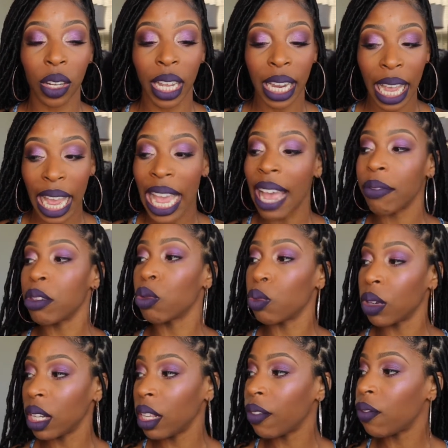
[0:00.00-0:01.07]
Like, I have to
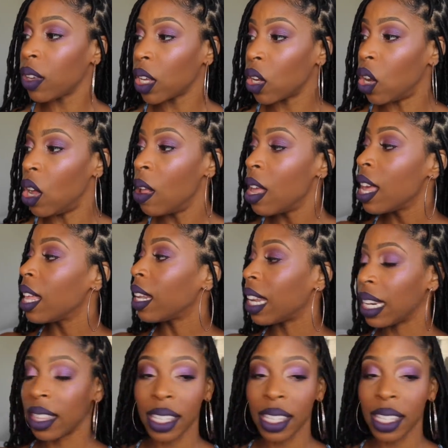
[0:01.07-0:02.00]
really feel like